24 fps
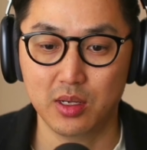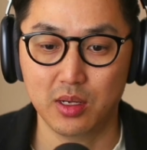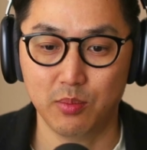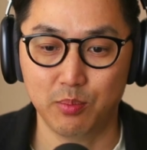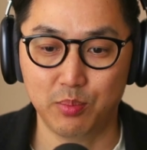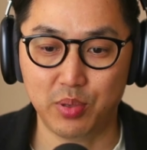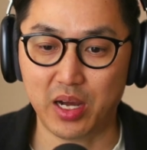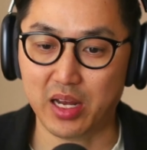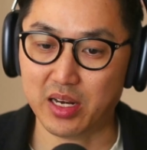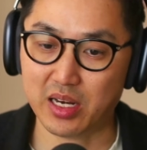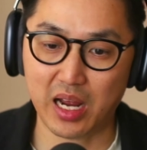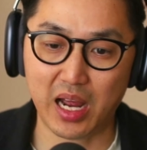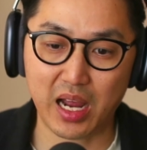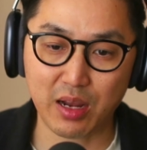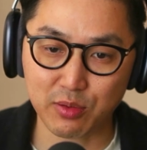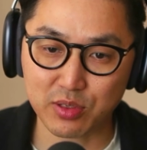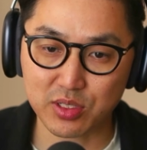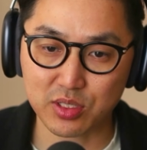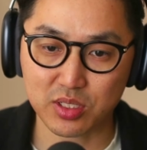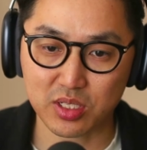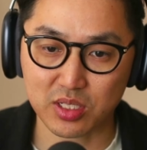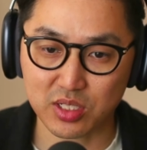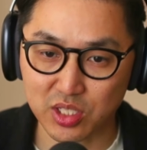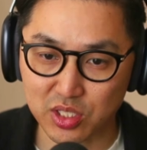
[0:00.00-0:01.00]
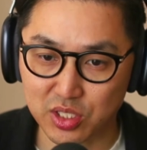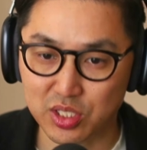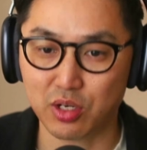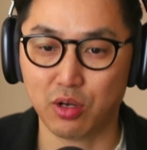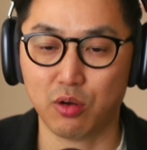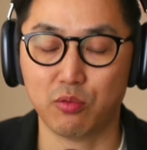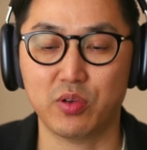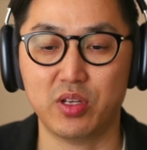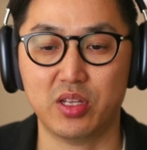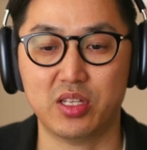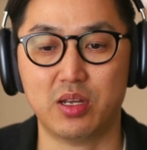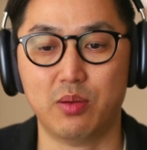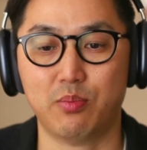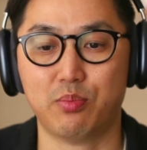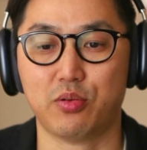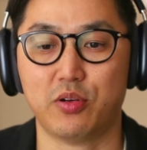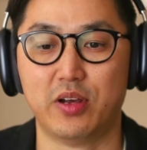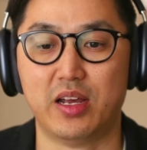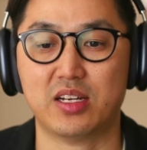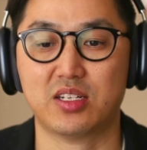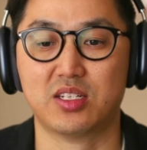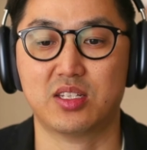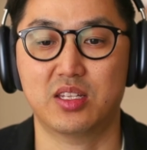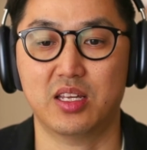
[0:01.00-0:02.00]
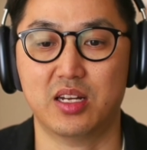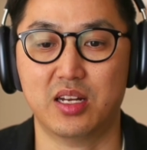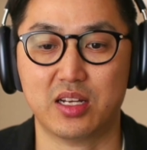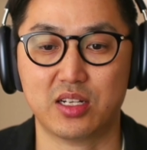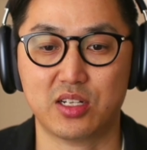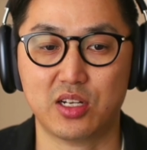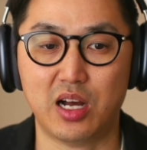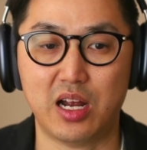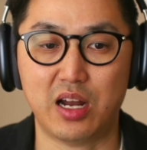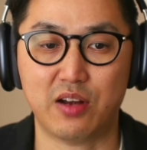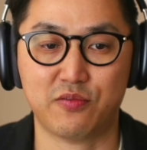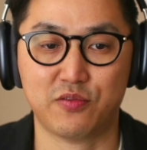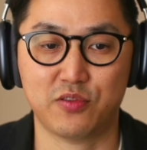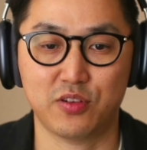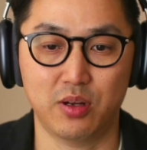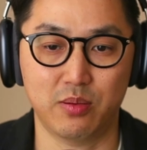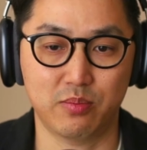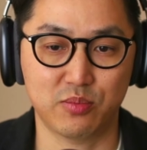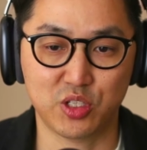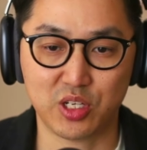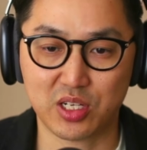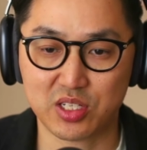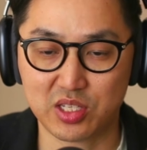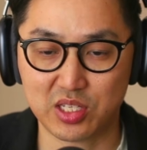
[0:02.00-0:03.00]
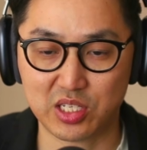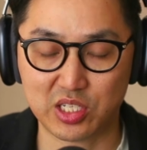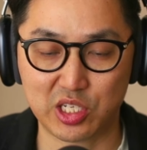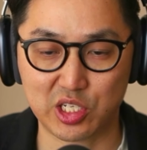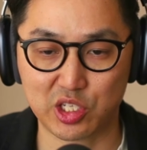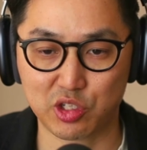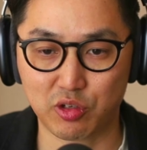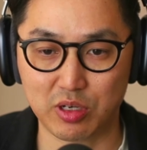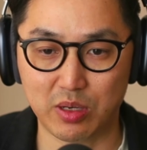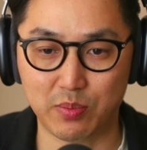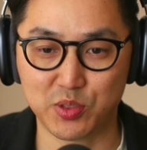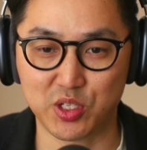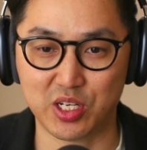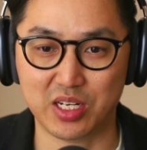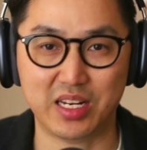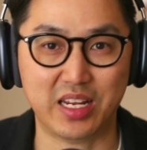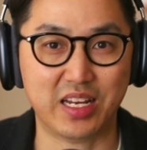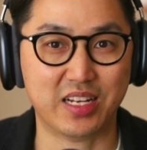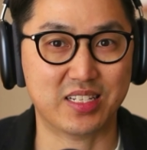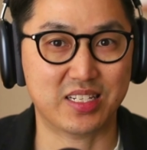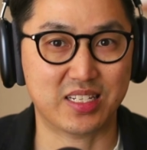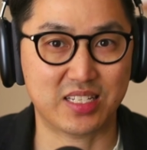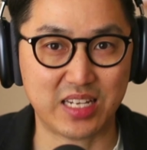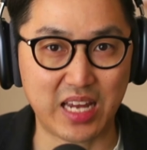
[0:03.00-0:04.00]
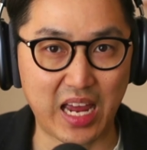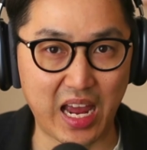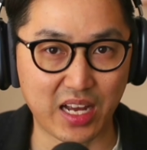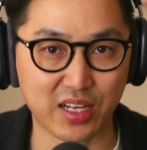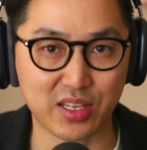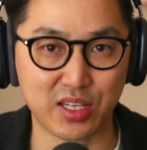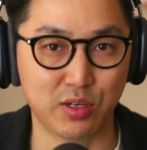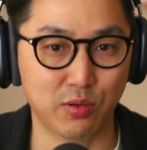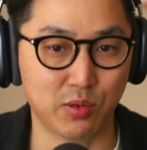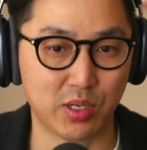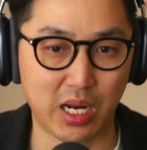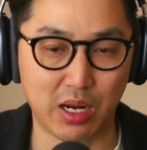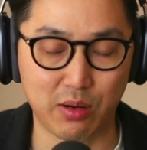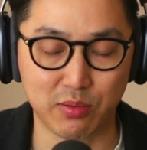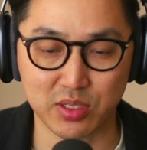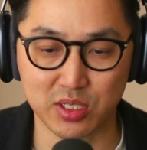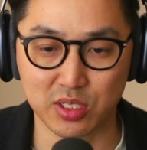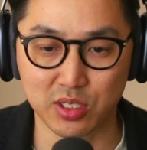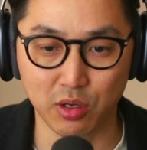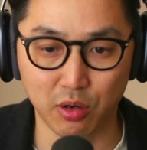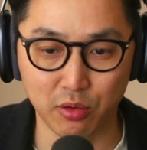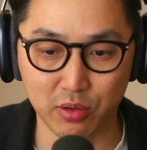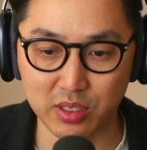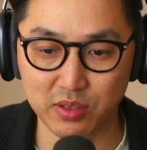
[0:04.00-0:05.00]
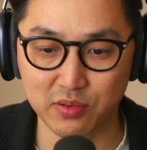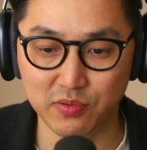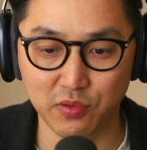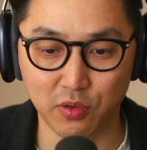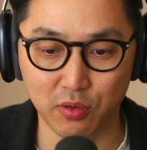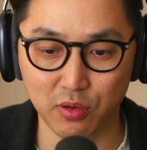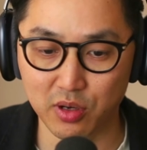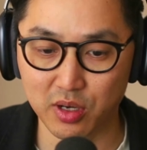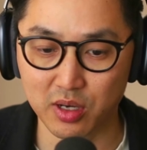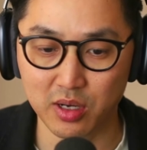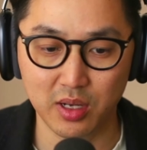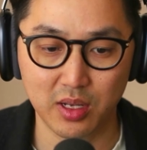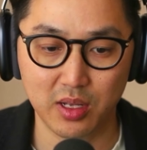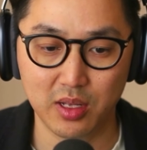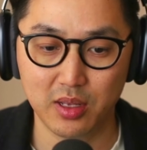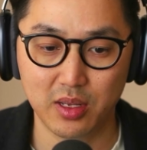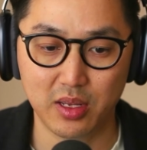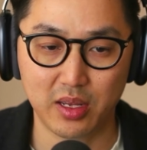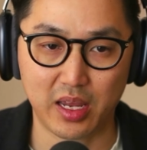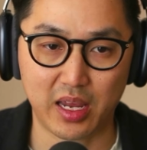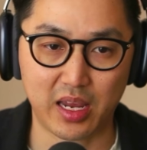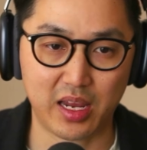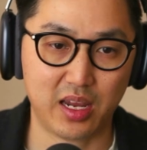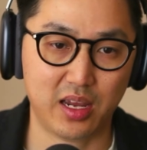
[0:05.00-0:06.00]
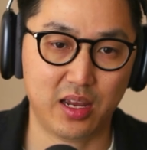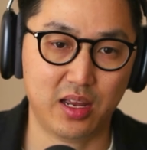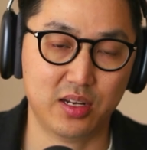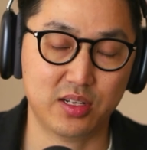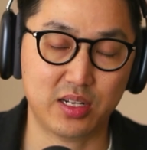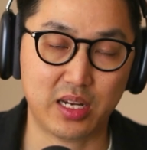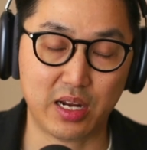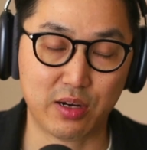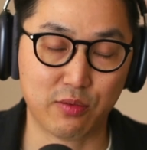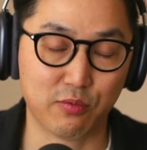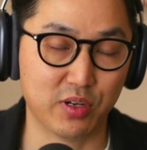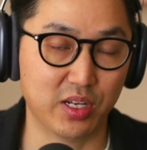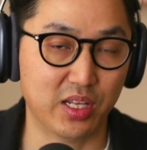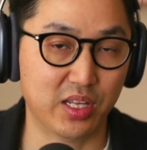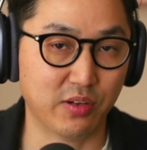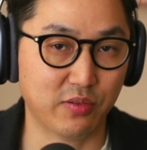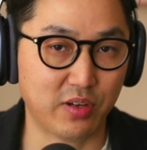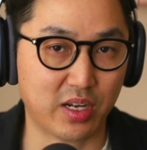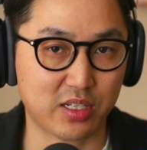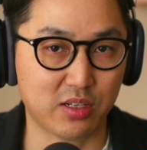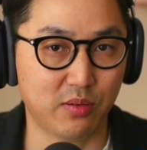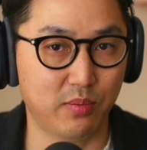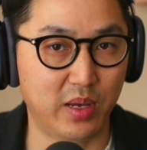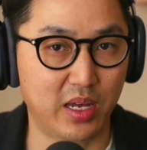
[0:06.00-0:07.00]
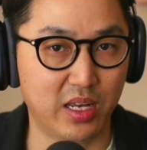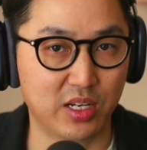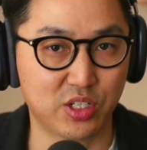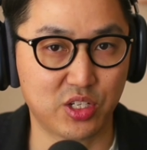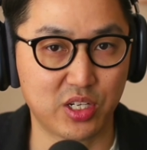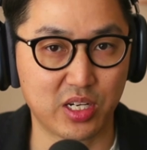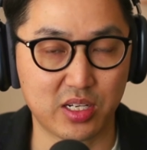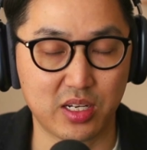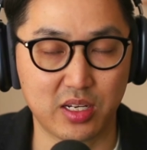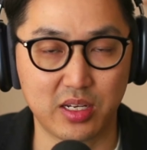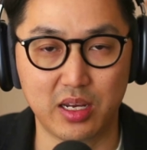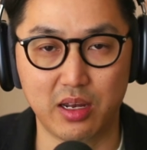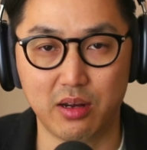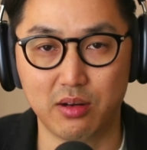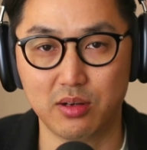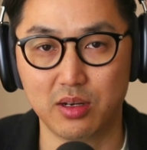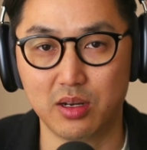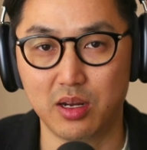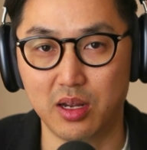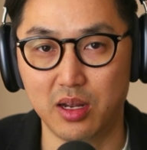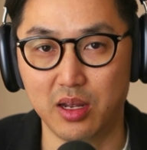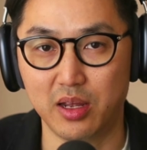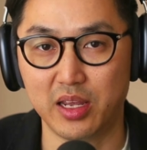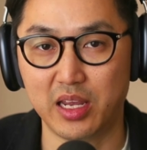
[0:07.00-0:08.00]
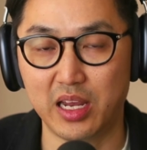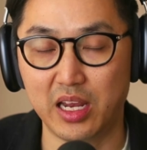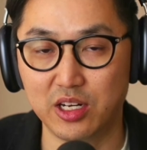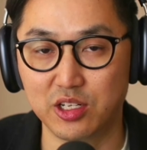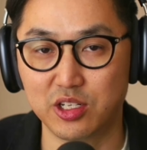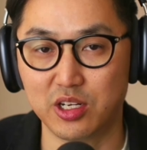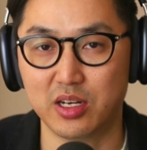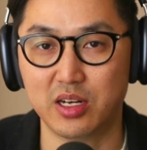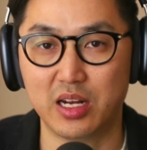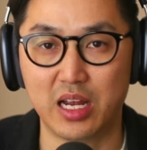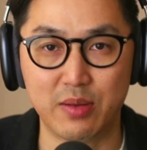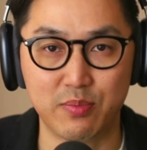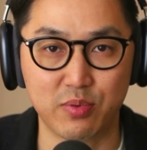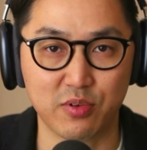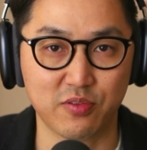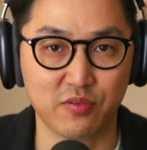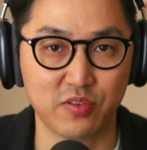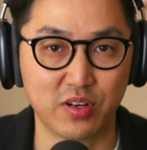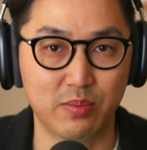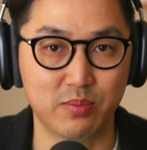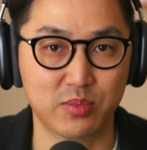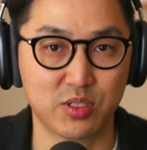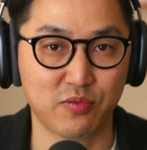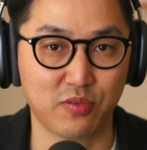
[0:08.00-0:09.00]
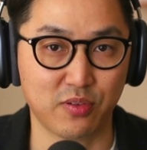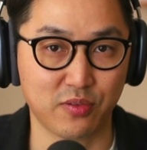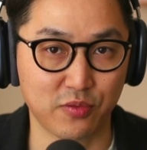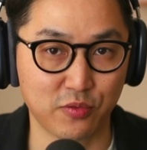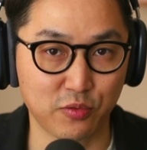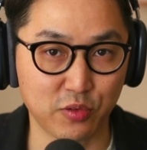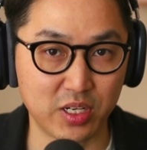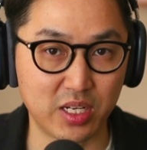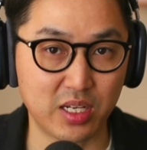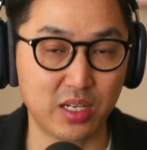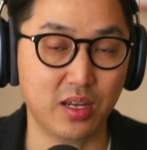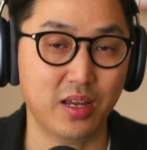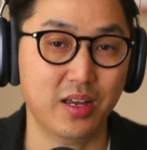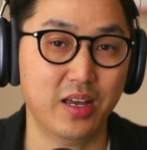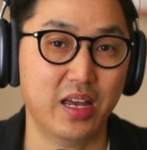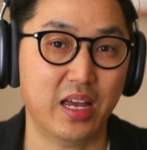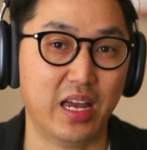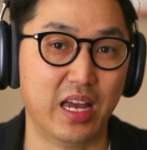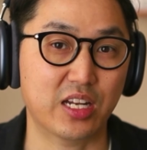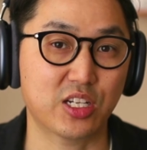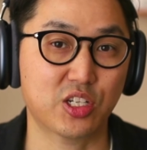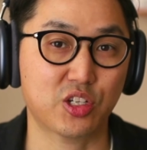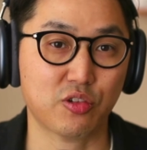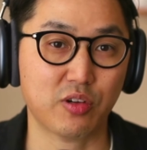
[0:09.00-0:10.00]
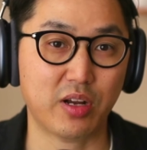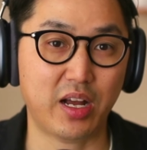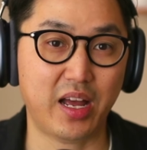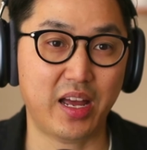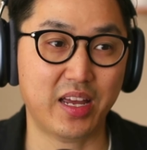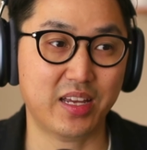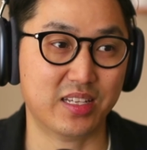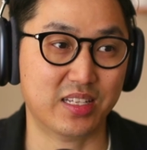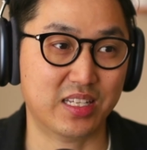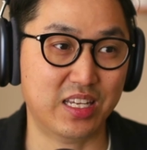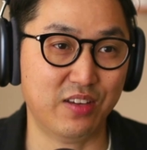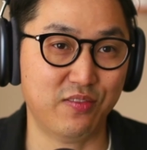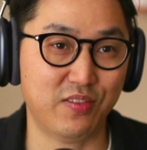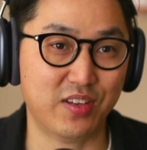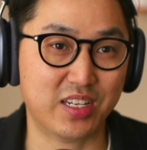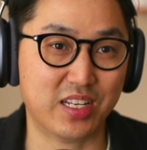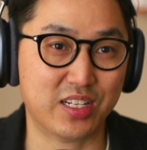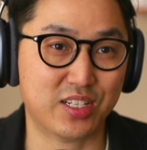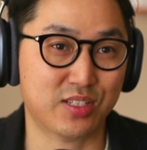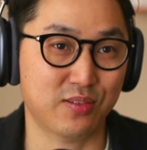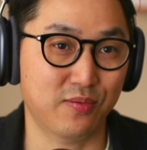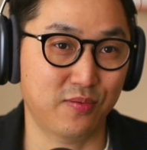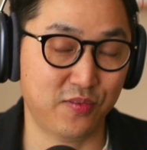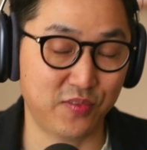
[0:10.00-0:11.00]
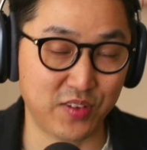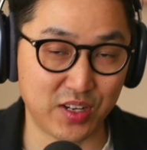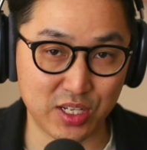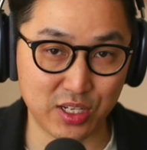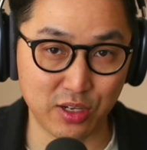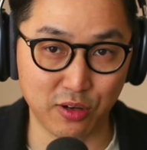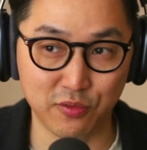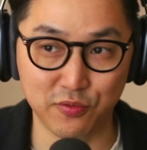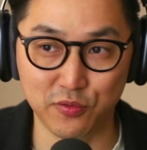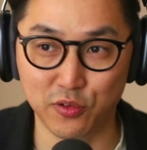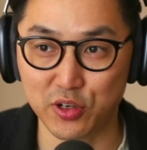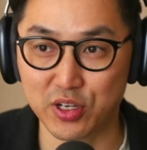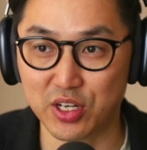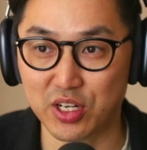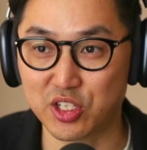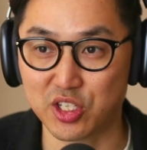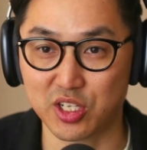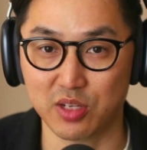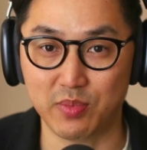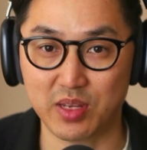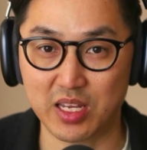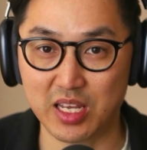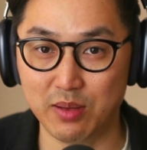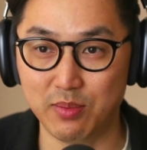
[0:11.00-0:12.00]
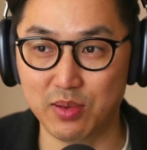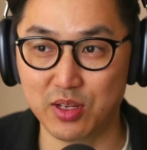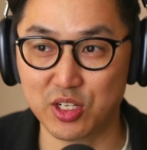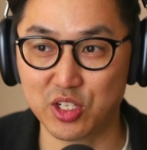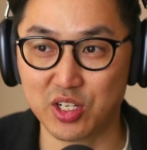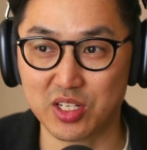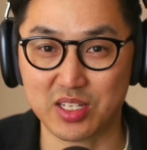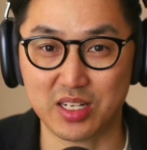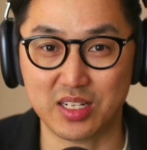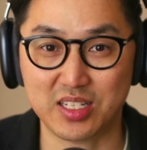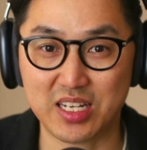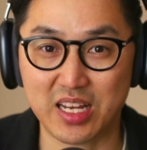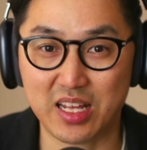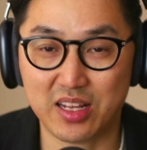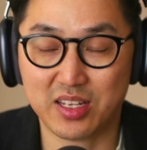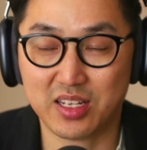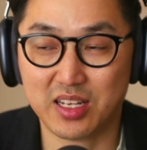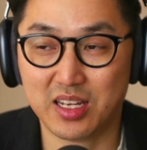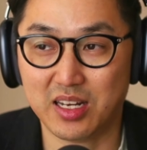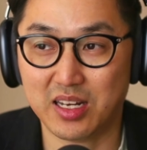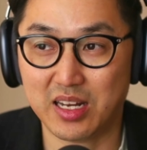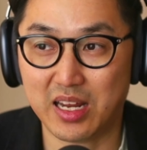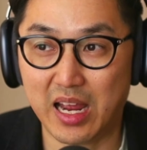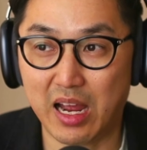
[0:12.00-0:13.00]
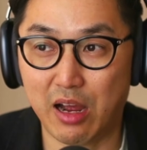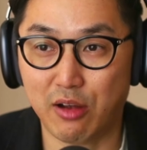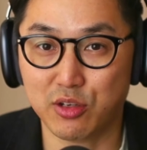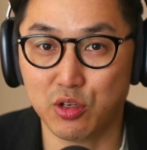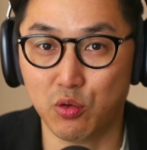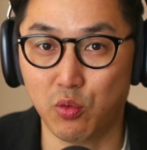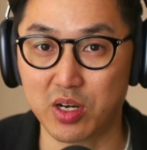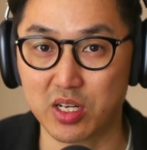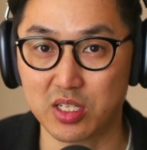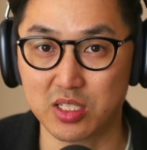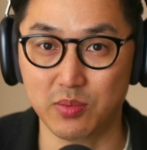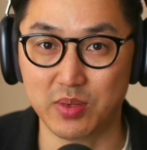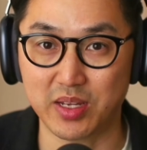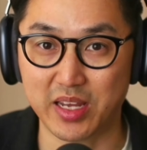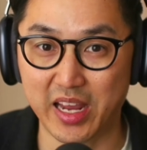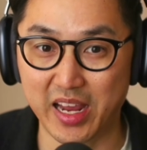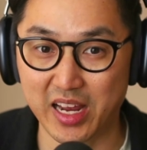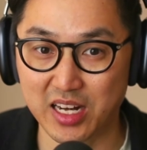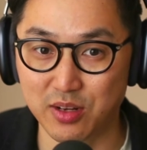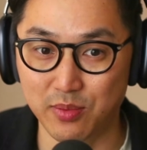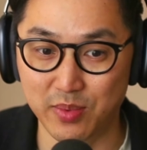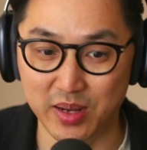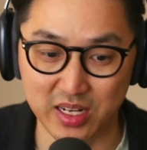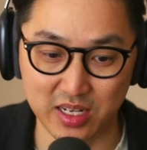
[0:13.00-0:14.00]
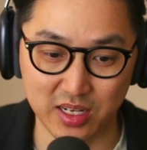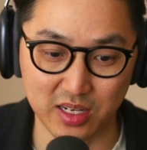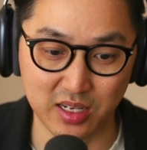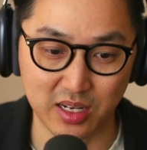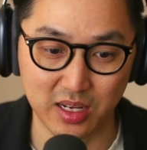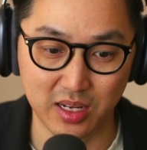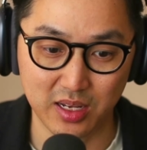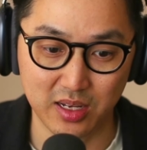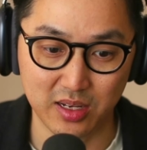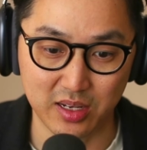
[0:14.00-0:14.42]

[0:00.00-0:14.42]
But I was still really impressed that it got from just this description exactly what I was going for. And I really recommend checking out HeyGen HyperFrames for free and try giving it some video footage, some images, and telling it how you want it to be animated.